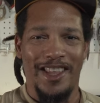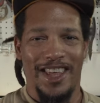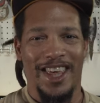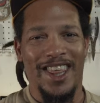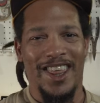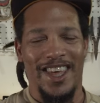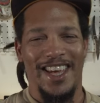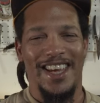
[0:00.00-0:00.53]
the
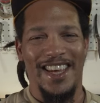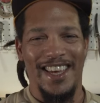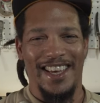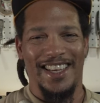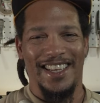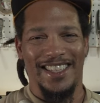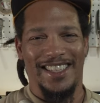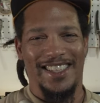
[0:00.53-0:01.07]
thing
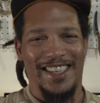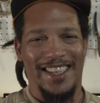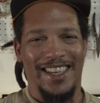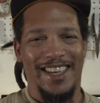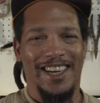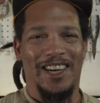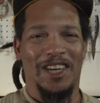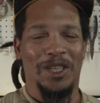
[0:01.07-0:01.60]
is,
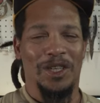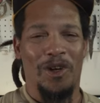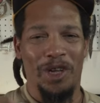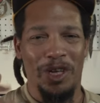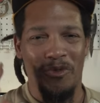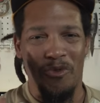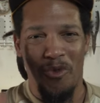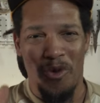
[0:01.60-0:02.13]
there's
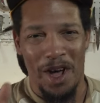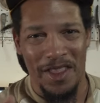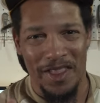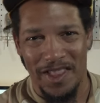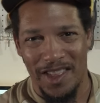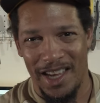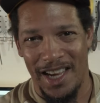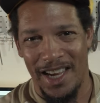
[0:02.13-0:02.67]
only
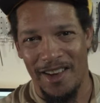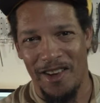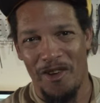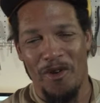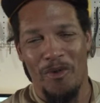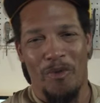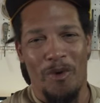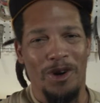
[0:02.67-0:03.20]
one thing
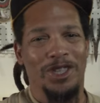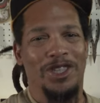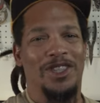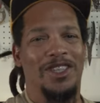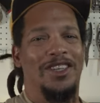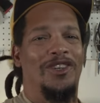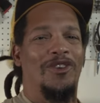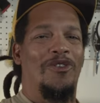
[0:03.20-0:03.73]
worse
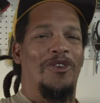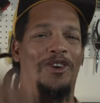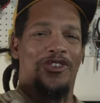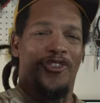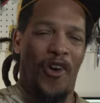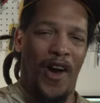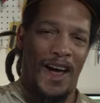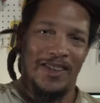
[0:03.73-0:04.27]
than doing a
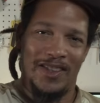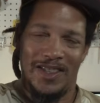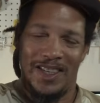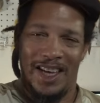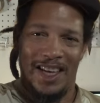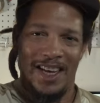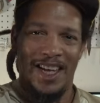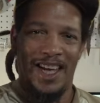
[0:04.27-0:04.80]
trout
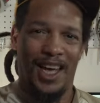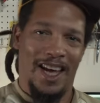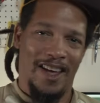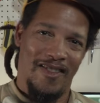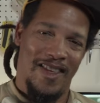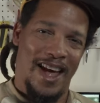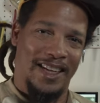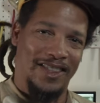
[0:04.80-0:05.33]
set,
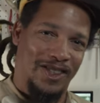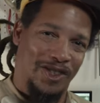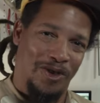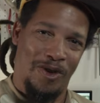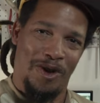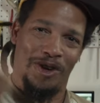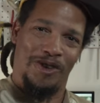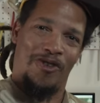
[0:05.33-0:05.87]
and that's
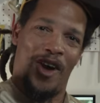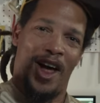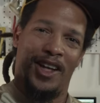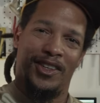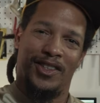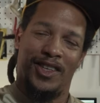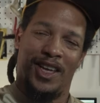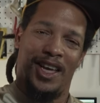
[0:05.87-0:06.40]
doing a
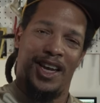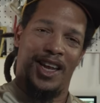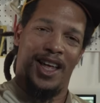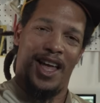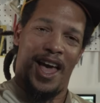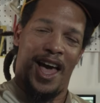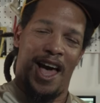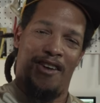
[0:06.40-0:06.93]
trout set
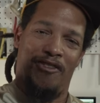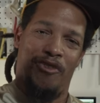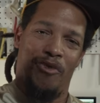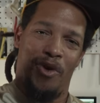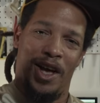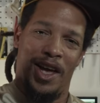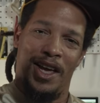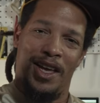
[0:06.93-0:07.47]

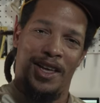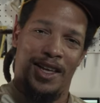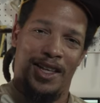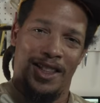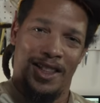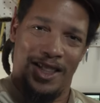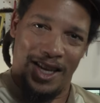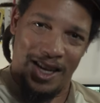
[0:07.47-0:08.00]
halfway,
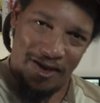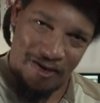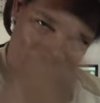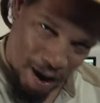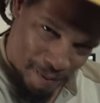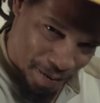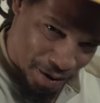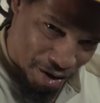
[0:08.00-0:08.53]
then
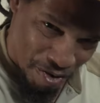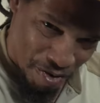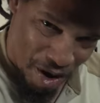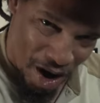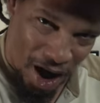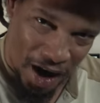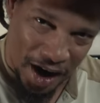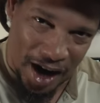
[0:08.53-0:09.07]
dropping your
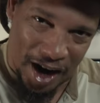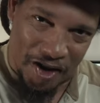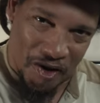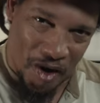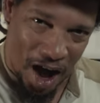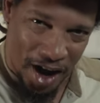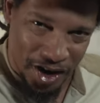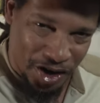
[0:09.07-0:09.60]
rod and
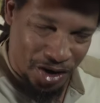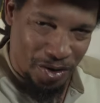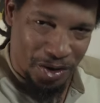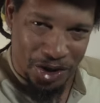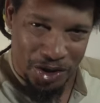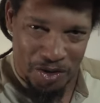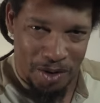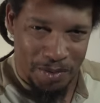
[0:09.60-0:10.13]
trying to do
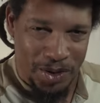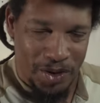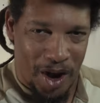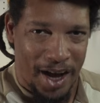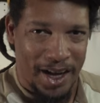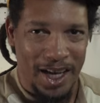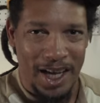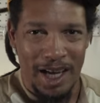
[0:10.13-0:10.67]
a strip
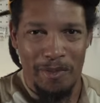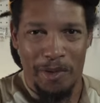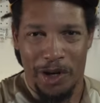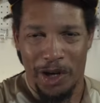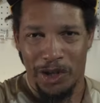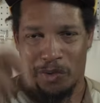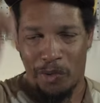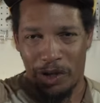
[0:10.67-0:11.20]
strike.
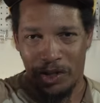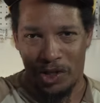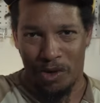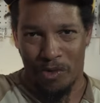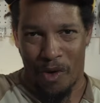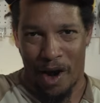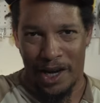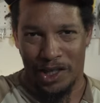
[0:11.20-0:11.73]
Because once
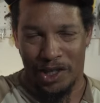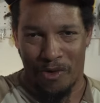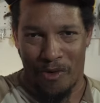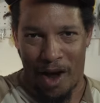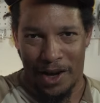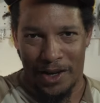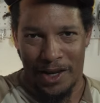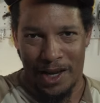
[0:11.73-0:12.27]
you raise your
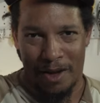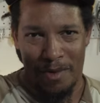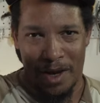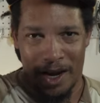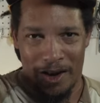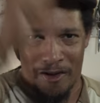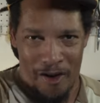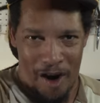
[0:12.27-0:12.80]
rod tip
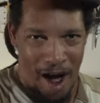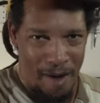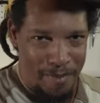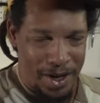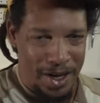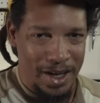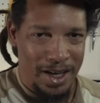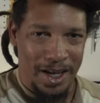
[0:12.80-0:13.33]
and
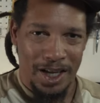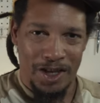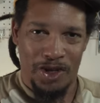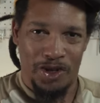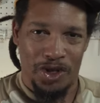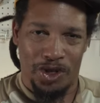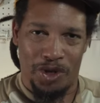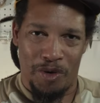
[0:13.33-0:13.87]
drop it,
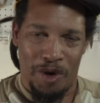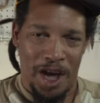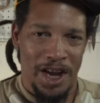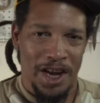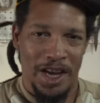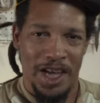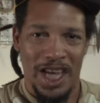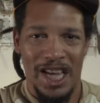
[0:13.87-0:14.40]
you just
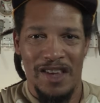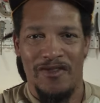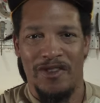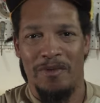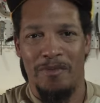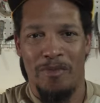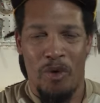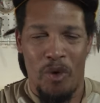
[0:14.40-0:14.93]
created
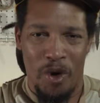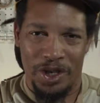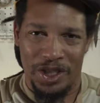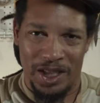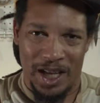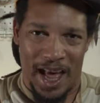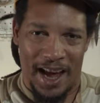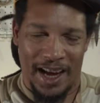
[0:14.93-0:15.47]
even more
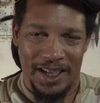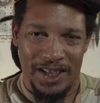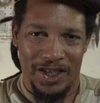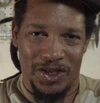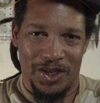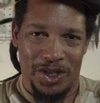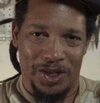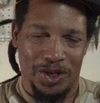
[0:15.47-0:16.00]
slack in the
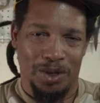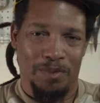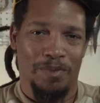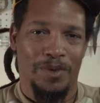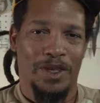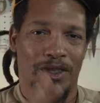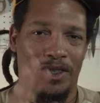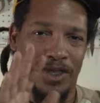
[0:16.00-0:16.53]
system.
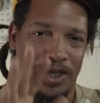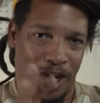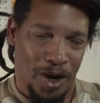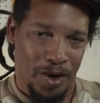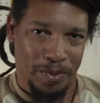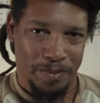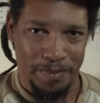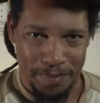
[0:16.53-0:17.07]

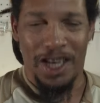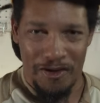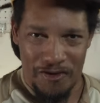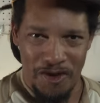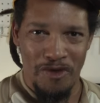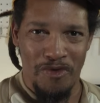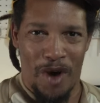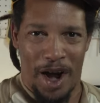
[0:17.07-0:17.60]
So
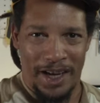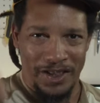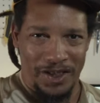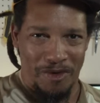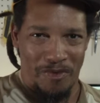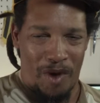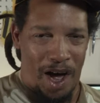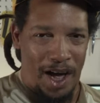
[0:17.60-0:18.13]
if you raise
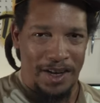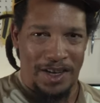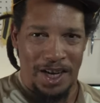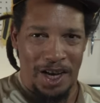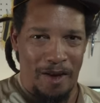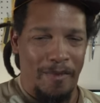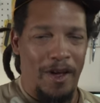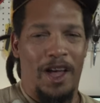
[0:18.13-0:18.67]
the rod
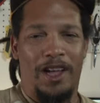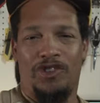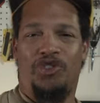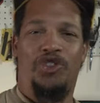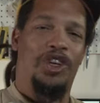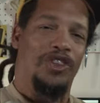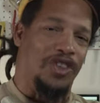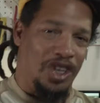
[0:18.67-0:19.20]
tip,
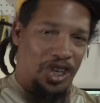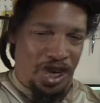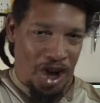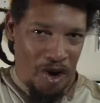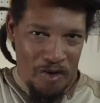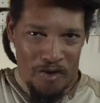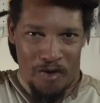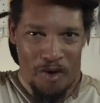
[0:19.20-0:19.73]
just
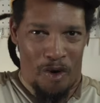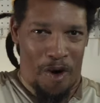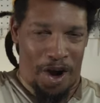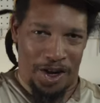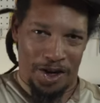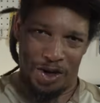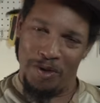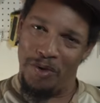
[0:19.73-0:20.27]
go for
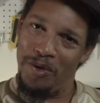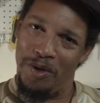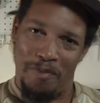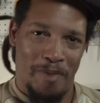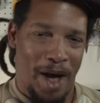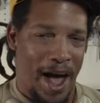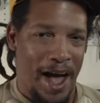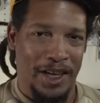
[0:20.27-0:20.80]
it. Do the
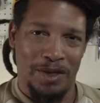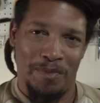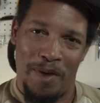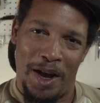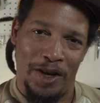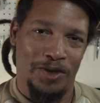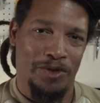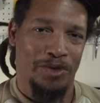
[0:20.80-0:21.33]

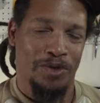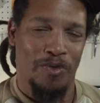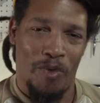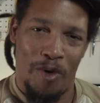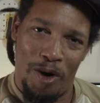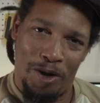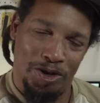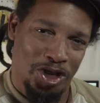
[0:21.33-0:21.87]
Bassmasters
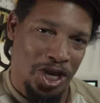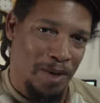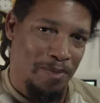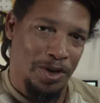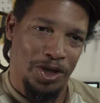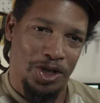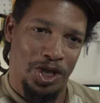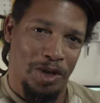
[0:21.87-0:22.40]
World
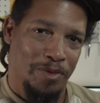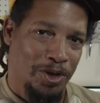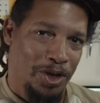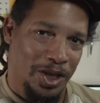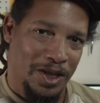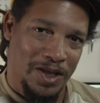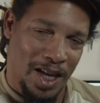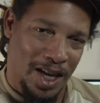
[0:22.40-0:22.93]
Championship
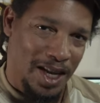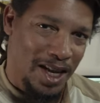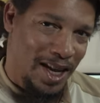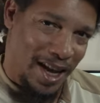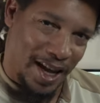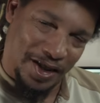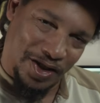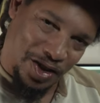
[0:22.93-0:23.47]
hook set
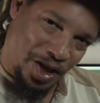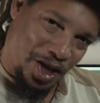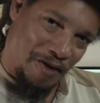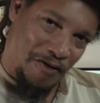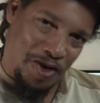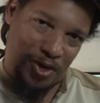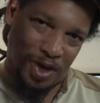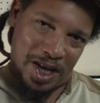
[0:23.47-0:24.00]
and see
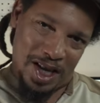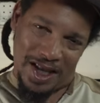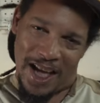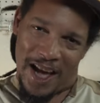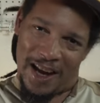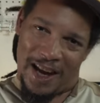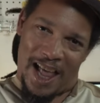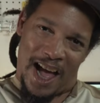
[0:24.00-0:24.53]
if you can get
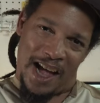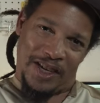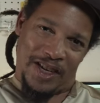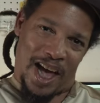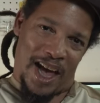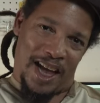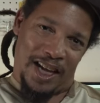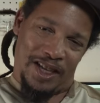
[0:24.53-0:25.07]
that line
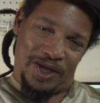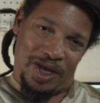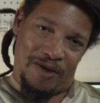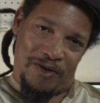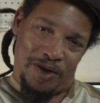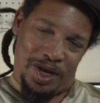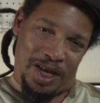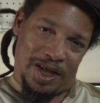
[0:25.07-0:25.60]
tight and see
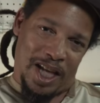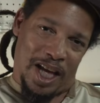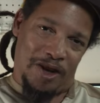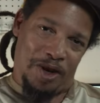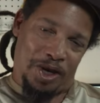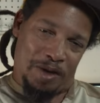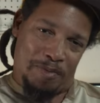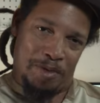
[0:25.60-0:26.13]
if you can get that
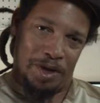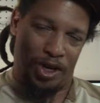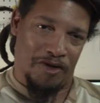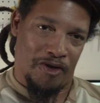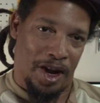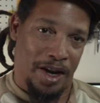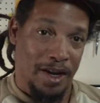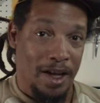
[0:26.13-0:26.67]
hook to
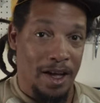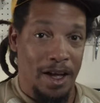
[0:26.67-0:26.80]
penetrate.